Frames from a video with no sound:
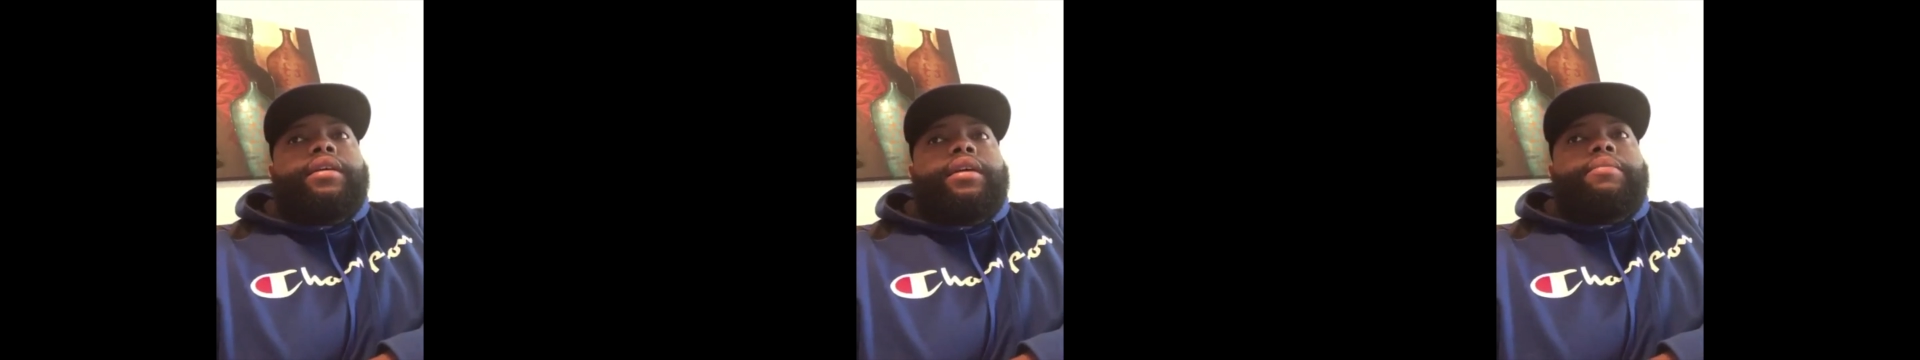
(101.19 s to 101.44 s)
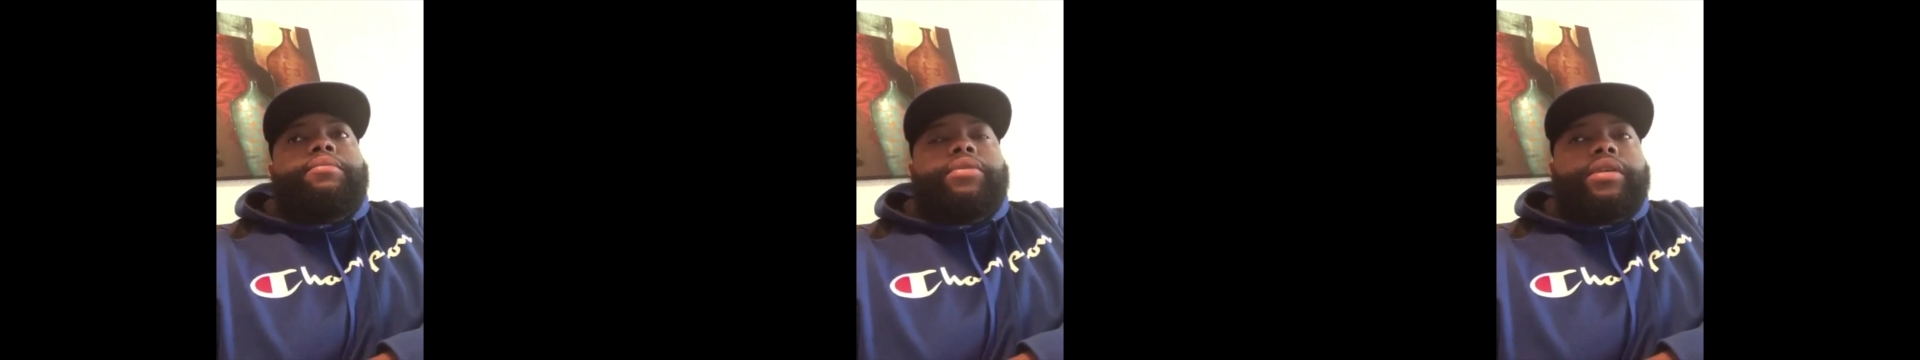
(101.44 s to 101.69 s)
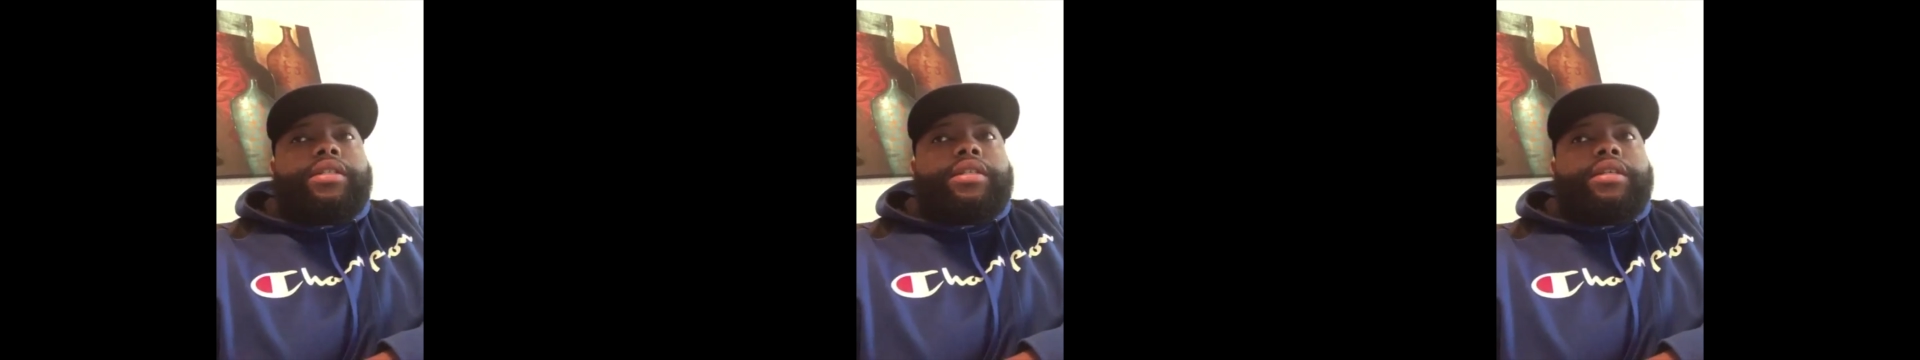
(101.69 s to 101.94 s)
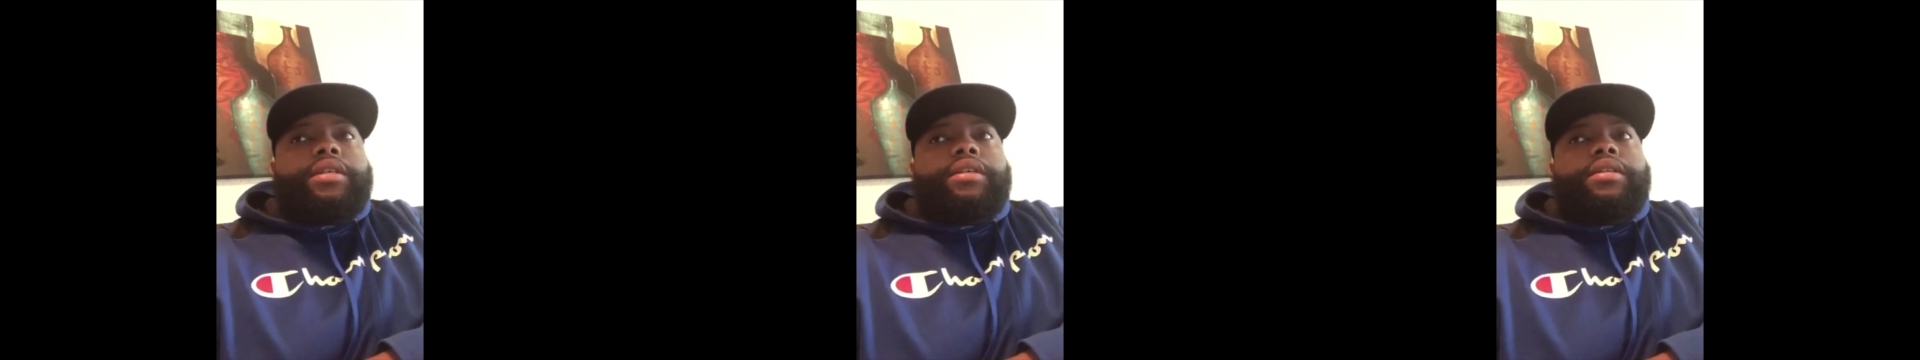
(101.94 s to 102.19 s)

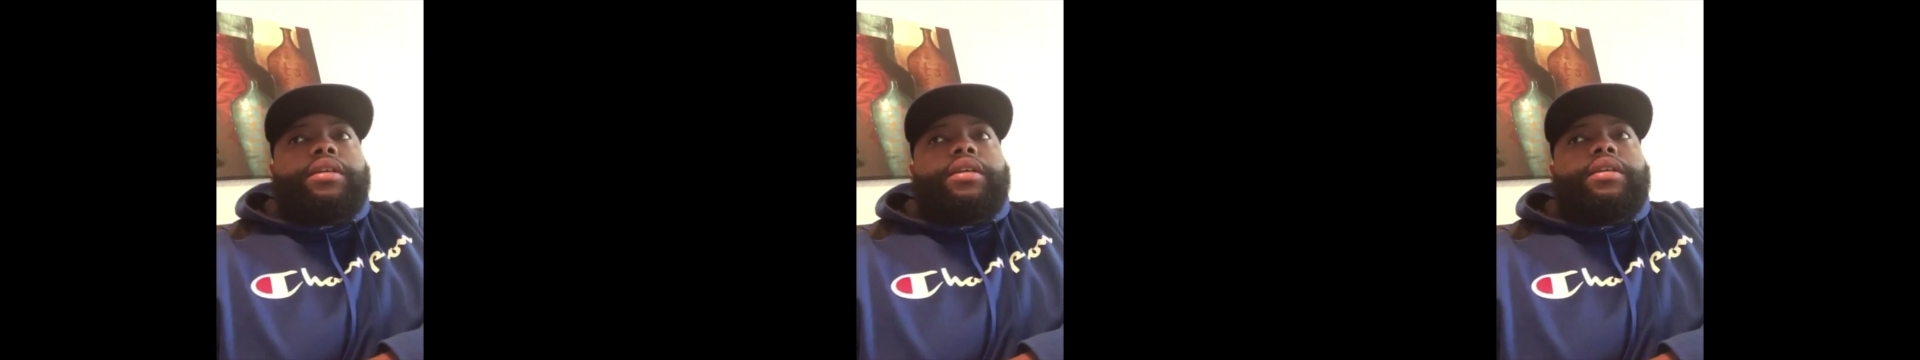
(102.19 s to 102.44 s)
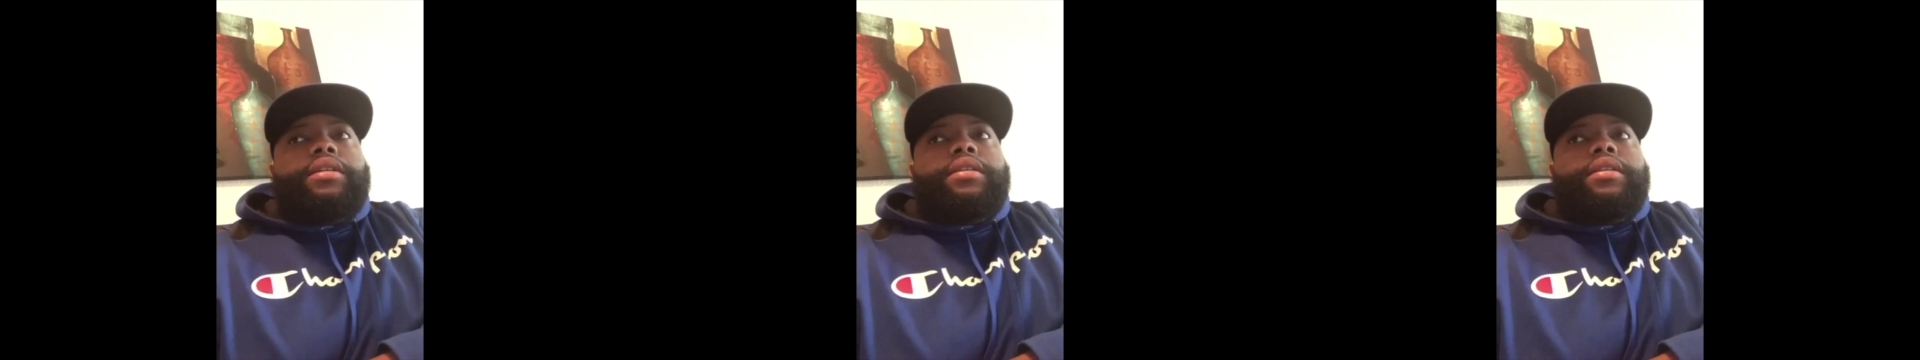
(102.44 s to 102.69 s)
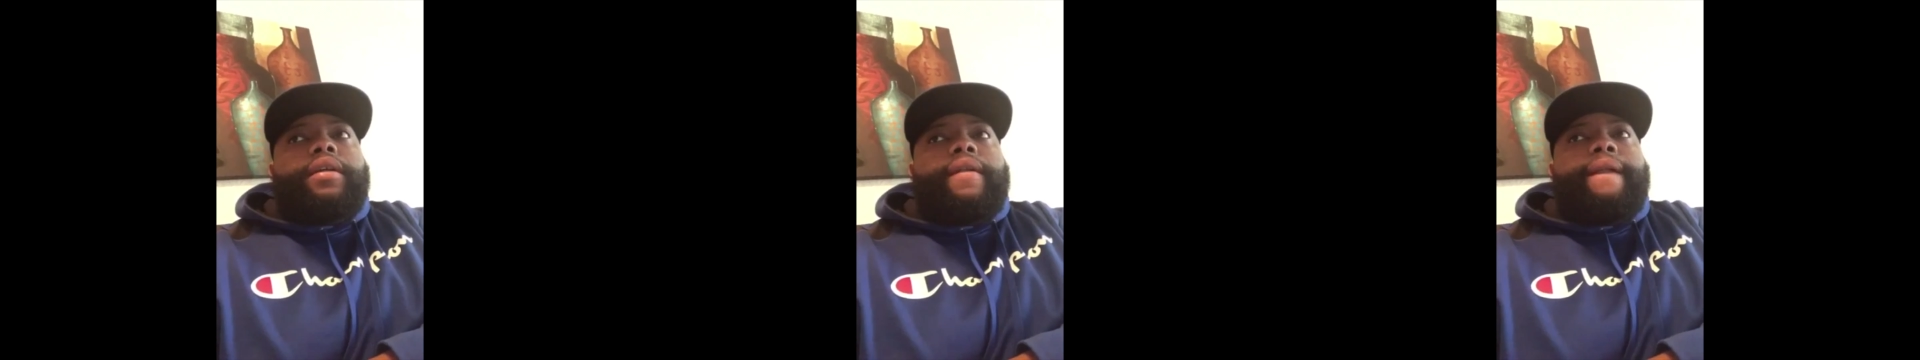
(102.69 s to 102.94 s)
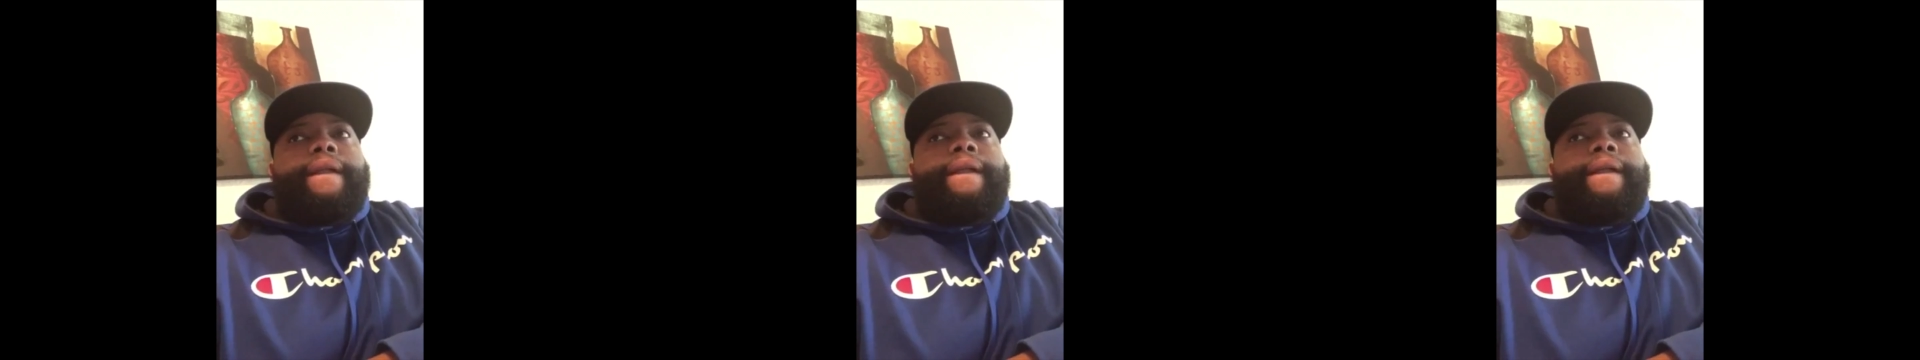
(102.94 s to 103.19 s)
imprisoned
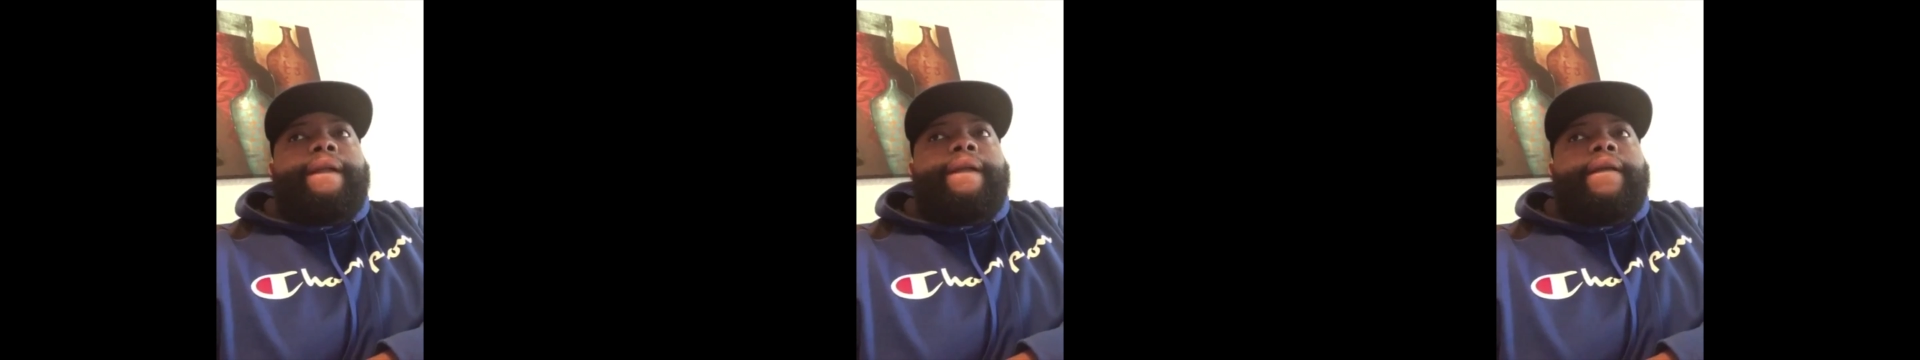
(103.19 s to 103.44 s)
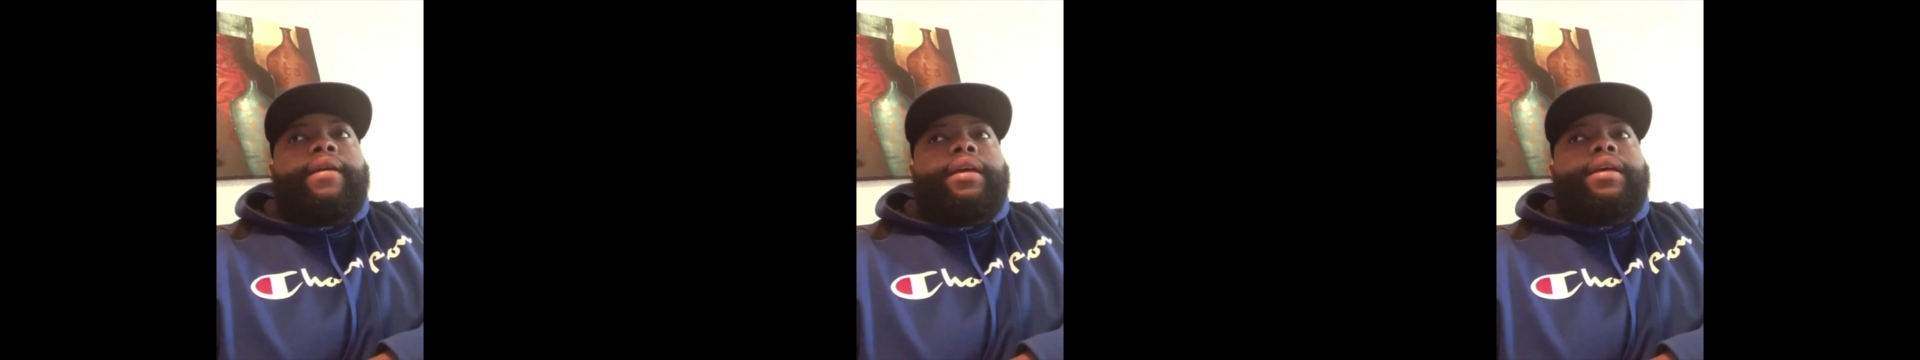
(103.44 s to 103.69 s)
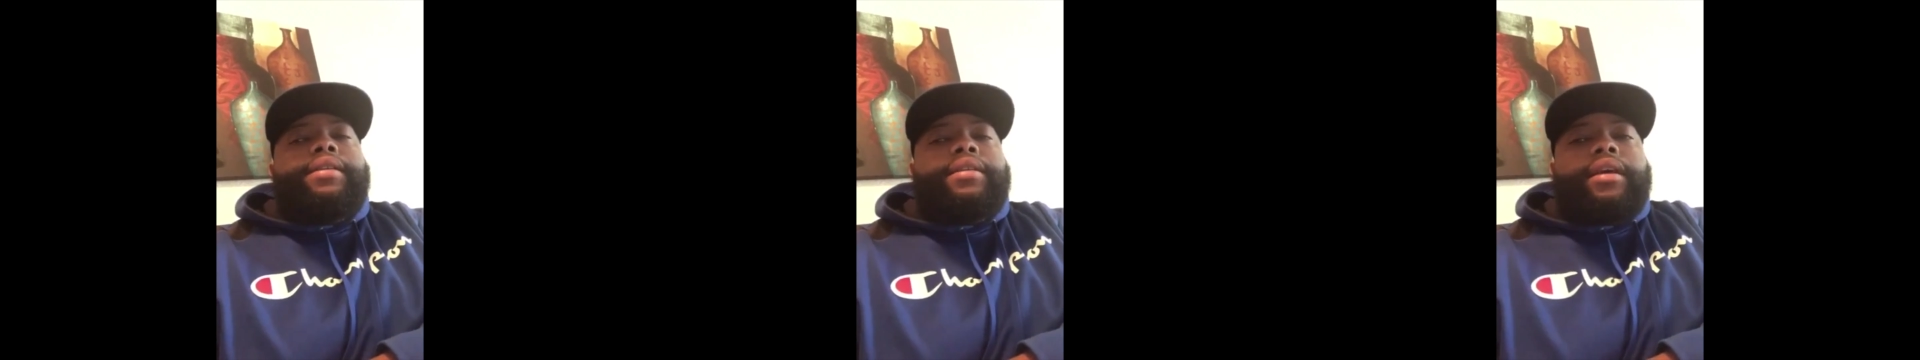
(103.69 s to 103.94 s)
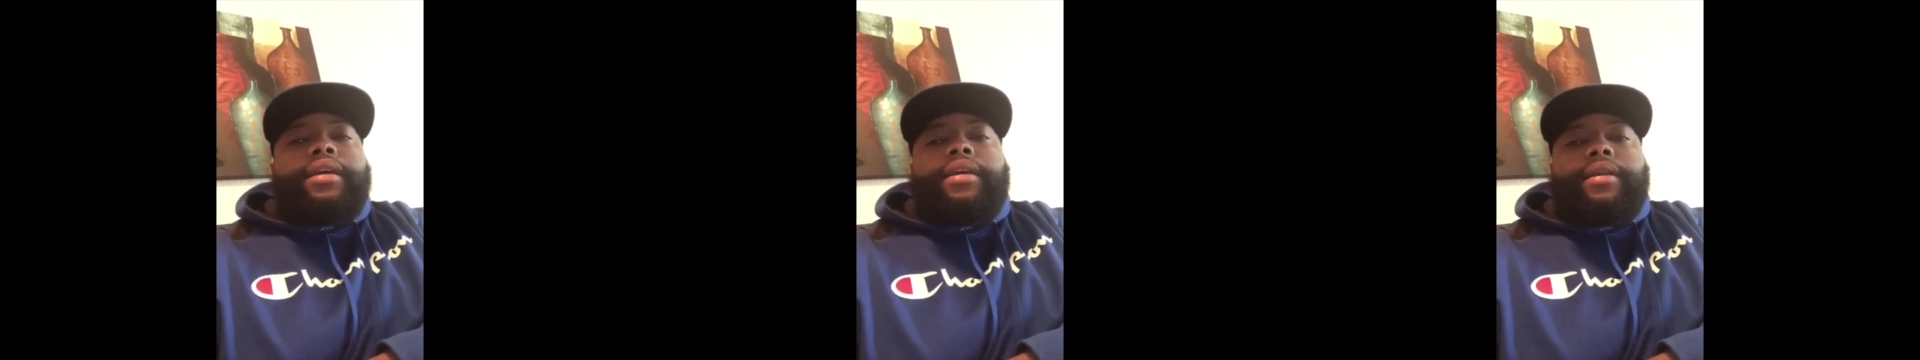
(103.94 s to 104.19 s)
and
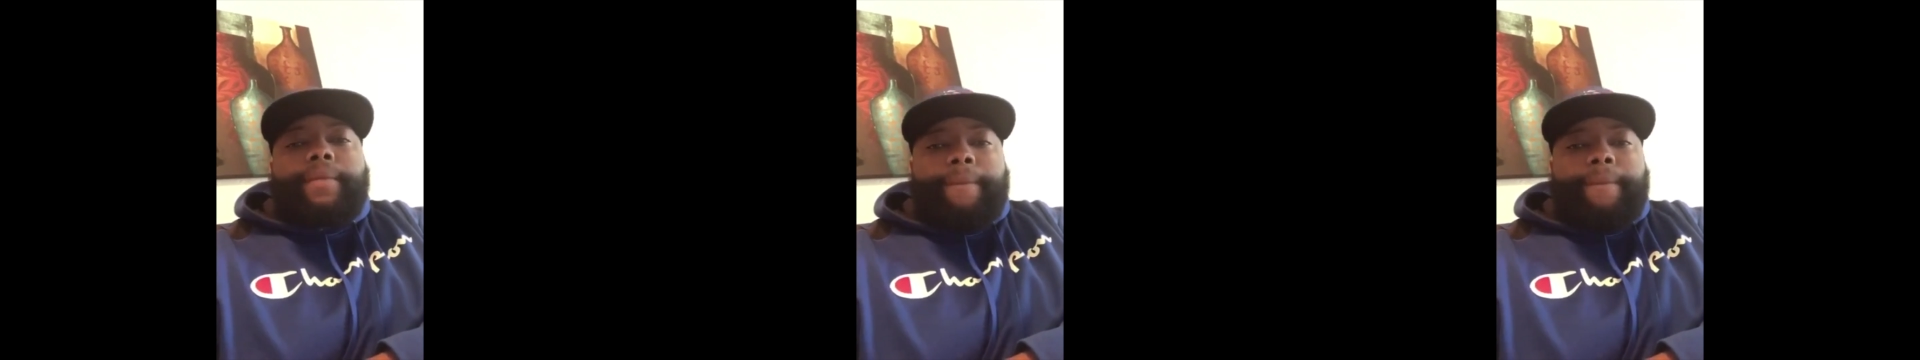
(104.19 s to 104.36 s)
dead.